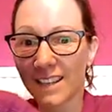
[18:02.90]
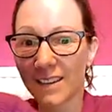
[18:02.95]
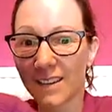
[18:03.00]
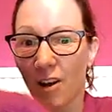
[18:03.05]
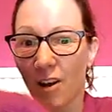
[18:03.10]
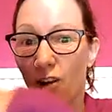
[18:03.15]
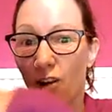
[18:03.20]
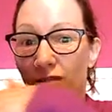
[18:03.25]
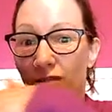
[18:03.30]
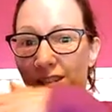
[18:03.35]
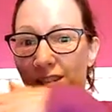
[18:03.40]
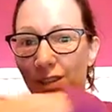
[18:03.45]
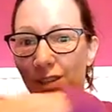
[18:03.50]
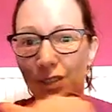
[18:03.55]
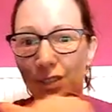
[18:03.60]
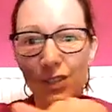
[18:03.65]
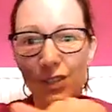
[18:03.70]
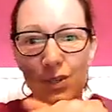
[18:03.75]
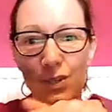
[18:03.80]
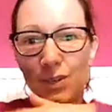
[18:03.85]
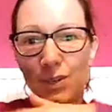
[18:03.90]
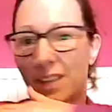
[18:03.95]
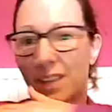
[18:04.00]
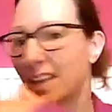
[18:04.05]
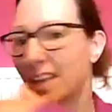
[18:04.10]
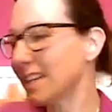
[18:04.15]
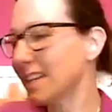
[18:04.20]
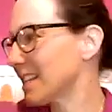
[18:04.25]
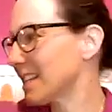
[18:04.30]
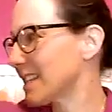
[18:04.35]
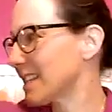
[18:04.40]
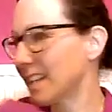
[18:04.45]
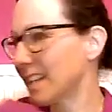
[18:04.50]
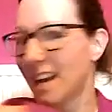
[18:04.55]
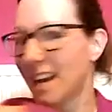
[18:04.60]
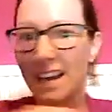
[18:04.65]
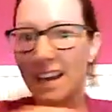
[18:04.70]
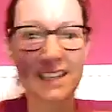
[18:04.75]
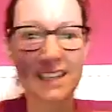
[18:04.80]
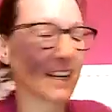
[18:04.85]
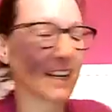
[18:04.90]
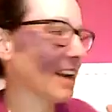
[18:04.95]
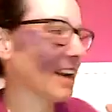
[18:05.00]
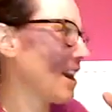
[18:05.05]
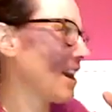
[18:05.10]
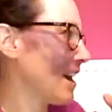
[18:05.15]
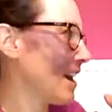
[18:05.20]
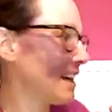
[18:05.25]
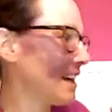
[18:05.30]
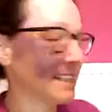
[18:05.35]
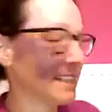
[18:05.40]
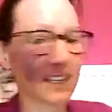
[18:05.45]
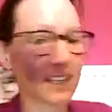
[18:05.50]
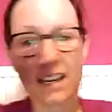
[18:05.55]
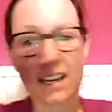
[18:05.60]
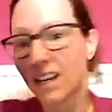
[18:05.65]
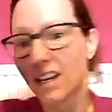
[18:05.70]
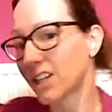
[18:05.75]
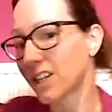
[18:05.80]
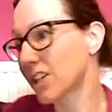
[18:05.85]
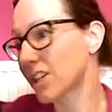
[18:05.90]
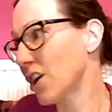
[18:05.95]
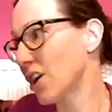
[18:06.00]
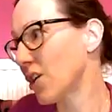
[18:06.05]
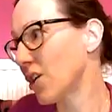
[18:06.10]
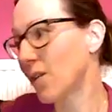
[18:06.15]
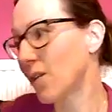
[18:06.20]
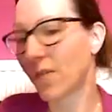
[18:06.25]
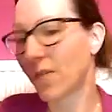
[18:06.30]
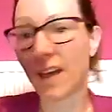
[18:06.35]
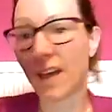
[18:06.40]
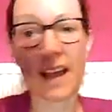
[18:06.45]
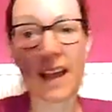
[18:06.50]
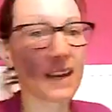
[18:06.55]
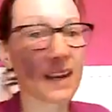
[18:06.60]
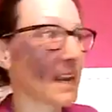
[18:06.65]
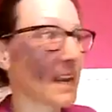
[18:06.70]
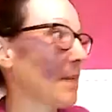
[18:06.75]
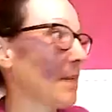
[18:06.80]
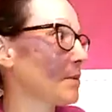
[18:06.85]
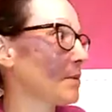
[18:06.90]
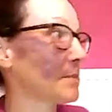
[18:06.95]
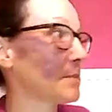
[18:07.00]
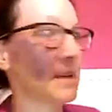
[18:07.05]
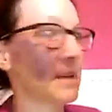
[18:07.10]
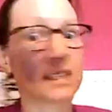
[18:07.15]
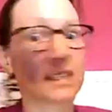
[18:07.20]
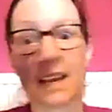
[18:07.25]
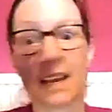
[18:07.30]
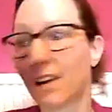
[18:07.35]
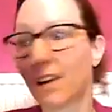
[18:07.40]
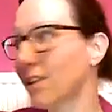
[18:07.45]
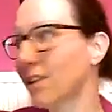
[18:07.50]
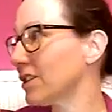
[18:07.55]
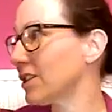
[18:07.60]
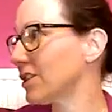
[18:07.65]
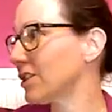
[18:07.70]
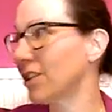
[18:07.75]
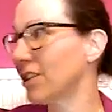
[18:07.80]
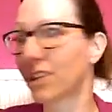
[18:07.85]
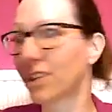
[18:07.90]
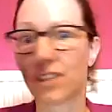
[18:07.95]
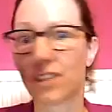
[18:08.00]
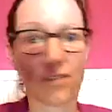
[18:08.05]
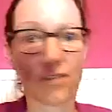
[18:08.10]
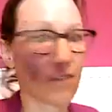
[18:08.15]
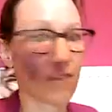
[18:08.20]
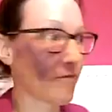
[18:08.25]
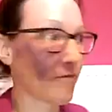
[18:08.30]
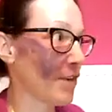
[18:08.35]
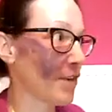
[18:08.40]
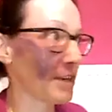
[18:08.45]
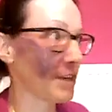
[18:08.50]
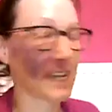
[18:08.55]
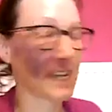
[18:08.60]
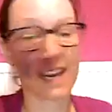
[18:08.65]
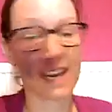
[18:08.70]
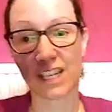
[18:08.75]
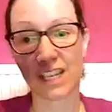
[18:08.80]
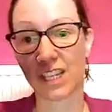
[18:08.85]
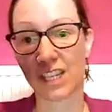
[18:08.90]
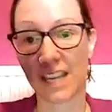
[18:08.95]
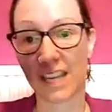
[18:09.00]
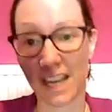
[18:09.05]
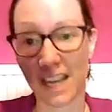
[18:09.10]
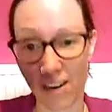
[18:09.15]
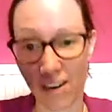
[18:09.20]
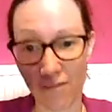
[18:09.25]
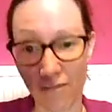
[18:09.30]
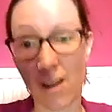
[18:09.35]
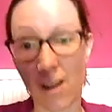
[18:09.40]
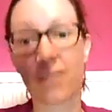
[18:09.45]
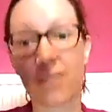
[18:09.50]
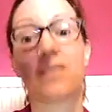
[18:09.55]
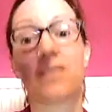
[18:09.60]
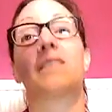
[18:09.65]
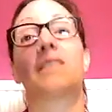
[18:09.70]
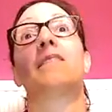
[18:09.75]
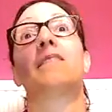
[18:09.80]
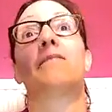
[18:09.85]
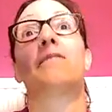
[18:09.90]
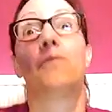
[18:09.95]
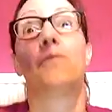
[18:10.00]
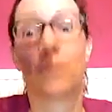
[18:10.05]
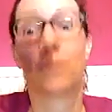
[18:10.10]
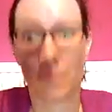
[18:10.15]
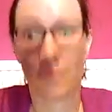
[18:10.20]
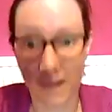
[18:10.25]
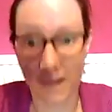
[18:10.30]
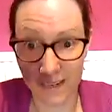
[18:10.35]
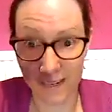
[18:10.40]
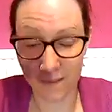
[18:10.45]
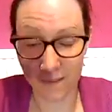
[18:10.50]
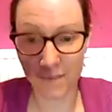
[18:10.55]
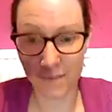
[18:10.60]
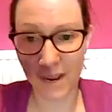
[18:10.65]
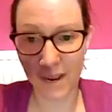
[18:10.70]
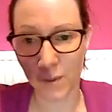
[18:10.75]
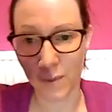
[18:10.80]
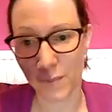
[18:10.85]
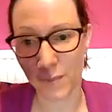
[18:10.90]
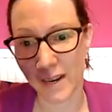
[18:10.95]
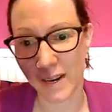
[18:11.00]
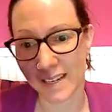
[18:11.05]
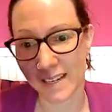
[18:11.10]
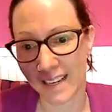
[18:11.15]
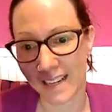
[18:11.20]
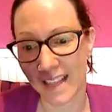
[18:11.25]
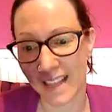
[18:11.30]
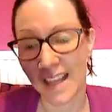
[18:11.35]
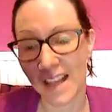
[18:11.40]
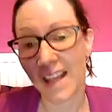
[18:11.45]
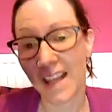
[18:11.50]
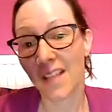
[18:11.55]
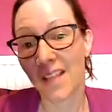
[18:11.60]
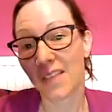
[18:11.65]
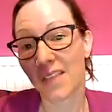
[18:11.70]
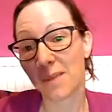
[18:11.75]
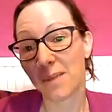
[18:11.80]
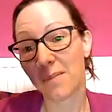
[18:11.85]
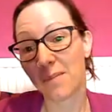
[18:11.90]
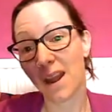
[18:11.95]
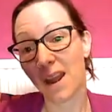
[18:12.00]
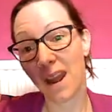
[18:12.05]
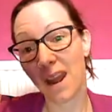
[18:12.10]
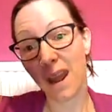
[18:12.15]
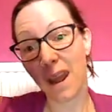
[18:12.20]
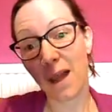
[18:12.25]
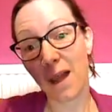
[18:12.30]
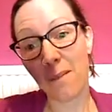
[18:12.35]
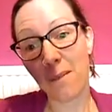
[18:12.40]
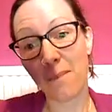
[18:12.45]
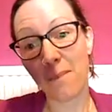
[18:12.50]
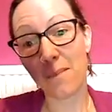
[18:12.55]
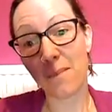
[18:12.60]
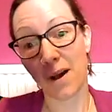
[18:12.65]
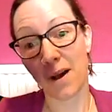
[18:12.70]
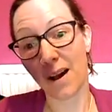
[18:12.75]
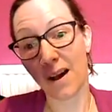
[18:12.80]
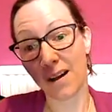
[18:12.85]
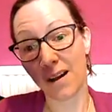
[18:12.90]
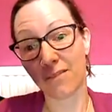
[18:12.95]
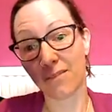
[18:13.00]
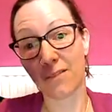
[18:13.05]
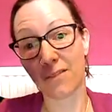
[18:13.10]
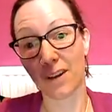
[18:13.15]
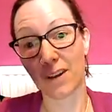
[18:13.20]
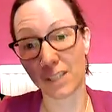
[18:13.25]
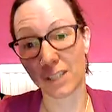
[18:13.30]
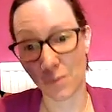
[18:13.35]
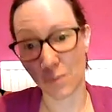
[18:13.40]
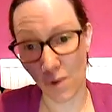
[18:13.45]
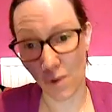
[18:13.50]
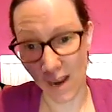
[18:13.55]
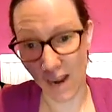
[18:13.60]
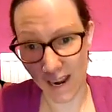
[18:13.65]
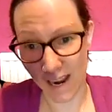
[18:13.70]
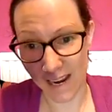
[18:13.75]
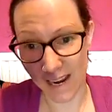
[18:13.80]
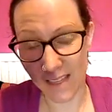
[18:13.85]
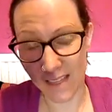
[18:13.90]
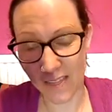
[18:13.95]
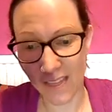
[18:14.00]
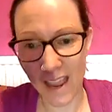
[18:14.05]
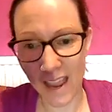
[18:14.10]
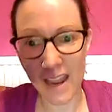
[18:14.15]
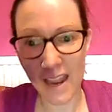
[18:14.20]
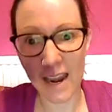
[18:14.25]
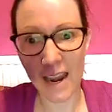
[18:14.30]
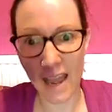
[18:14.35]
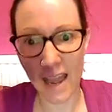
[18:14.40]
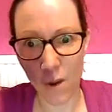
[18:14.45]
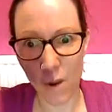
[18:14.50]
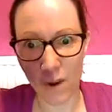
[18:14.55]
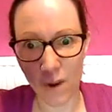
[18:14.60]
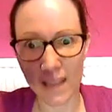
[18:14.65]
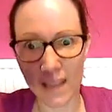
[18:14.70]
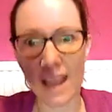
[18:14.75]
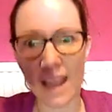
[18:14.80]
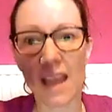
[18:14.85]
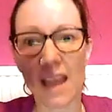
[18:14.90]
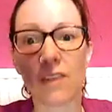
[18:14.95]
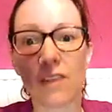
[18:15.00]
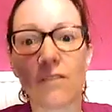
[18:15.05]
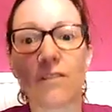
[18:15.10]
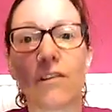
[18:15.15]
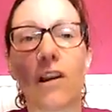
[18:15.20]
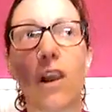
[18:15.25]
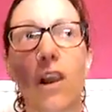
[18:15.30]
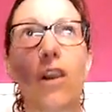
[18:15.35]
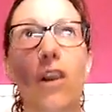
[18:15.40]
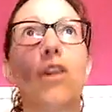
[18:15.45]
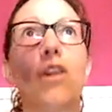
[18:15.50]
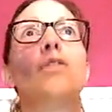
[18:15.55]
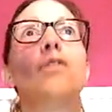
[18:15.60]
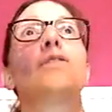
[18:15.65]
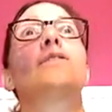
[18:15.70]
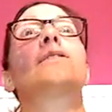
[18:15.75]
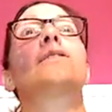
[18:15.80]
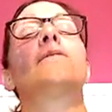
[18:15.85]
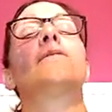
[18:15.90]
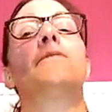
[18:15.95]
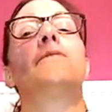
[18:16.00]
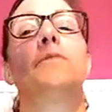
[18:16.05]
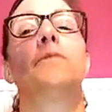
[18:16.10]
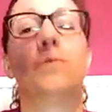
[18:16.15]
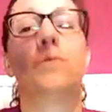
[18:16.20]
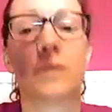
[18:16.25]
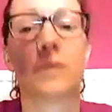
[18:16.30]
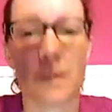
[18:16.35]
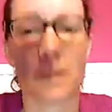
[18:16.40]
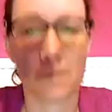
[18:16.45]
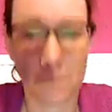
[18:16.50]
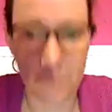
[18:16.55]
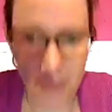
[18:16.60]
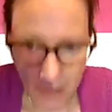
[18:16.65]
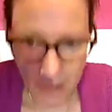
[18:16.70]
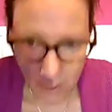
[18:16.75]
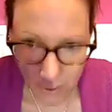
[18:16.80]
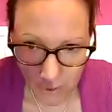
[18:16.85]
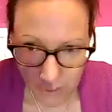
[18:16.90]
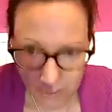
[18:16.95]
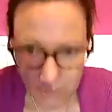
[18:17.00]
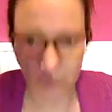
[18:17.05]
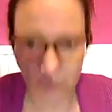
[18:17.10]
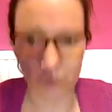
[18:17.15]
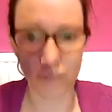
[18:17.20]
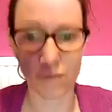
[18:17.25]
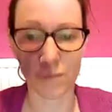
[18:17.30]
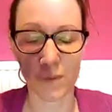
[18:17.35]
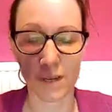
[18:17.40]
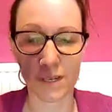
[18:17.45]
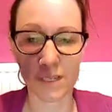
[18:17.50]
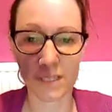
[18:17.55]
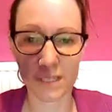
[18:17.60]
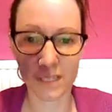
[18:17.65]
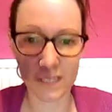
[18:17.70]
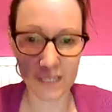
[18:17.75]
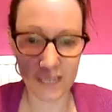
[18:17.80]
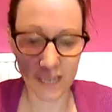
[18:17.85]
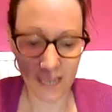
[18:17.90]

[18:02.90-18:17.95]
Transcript: horizontal and they just slide and glide. So that enables me to get lots and lots of rotation here rather than forward bending and backward bending. Then my lumbar vertebrae, they allow again for a lot of forward and backward movement,